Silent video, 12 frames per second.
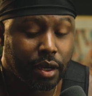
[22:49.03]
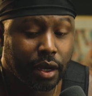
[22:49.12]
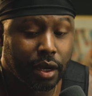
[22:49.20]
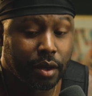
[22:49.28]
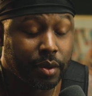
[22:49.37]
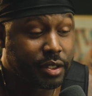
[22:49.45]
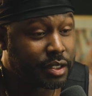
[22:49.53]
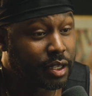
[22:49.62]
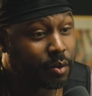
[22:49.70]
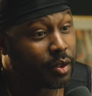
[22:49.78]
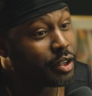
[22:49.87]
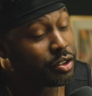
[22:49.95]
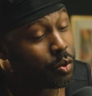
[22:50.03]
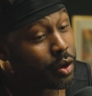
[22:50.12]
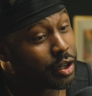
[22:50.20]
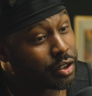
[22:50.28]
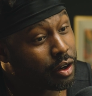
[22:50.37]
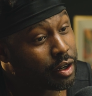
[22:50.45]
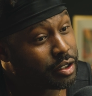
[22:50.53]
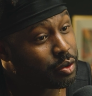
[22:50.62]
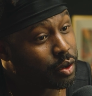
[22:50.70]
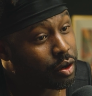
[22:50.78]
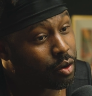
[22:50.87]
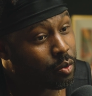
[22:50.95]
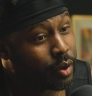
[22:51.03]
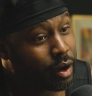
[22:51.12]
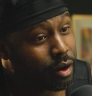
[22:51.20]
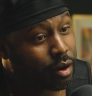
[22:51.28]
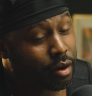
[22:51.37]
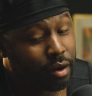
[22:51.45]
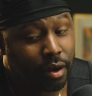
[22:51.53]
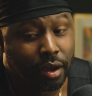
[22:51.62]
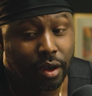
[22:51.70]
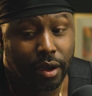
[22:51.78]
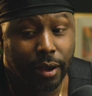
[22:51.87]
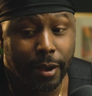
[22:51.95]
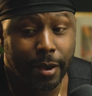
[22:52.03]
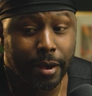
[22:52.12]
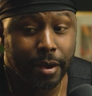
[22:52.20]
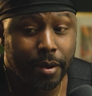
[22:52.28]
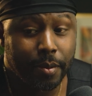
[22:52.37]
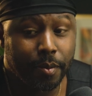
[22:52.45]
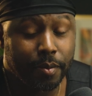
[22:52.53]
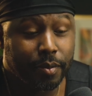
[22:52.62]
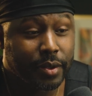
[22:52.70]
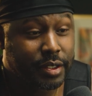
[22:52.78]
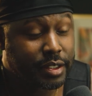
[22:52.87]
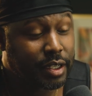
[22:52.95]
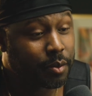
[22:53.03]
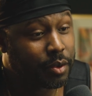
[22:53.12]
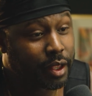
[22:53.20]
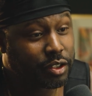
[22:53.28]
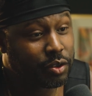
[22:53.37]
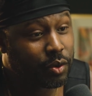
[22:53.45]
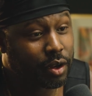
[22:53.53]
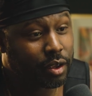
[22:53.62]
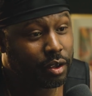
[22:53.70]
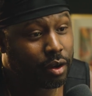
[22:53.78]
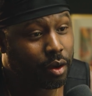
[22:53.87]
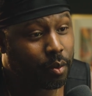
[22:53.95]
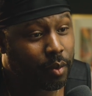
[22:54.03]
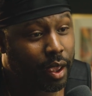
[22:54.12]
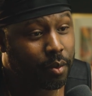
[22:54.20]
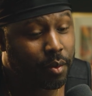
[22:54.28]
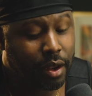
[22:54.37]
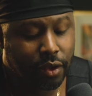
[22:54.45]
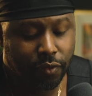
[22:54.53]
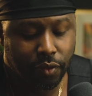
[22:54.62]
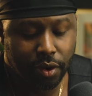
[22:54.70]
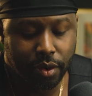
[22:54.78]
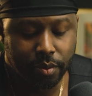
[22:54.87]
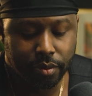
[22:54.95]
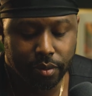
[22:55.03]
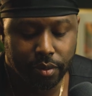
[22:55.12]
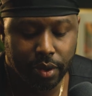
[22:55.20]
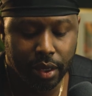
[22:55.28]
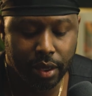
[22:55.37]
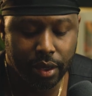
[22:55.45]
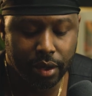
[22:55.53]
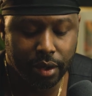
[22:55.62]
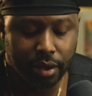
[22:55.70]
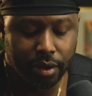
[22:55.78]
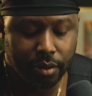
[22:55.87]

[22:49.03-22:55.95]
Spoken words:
Is it something that you want to turn into a career? Is it something that you want to, make money from? And,